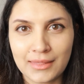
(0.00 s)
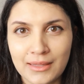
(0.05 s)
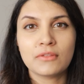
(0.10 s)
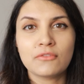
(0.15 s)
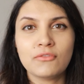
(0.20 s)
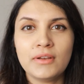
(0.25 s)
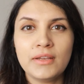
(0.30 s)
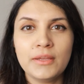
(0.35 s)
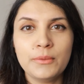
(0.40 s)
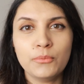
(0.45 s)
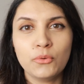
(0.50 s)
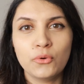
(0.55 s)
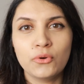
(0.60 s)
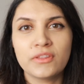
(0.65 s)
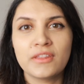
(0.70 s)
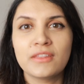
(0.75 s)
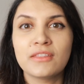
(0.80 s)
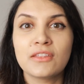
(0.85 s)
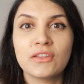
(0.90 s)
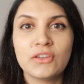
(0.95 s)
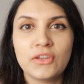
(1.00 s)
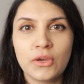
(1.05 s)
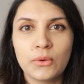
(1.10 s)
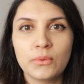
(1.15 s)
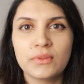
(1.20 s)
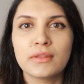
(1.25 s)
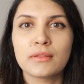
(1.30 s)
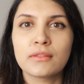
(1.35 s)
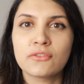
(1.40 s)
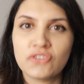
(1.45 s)
It's really important to
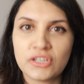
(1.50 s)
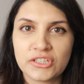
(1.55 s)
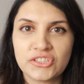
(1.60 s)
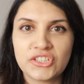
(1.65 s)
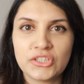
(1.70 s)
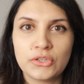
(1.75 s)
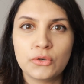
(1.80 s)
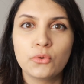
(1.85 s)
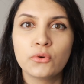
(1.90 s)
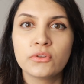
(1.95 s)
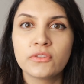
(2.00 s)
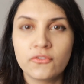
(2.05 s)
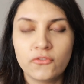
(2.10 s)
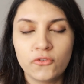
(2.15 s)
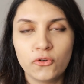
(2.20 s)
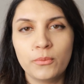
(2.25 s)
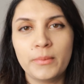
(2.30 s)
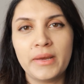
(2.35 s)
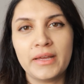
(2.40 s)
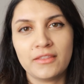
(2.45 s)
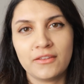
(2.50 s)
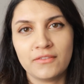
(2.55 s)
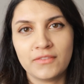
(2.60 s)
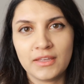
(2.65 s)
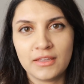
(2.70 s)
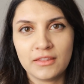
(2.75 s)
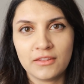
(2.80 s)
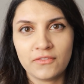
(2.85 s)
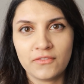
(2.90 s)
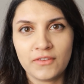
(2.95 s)
know the structure or the format of
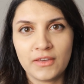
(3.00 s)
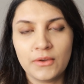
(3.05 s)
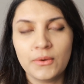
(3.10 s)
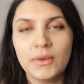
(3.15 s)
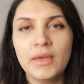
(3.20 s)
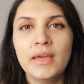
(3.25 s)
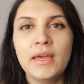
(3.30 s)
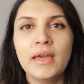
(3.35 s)
the interview.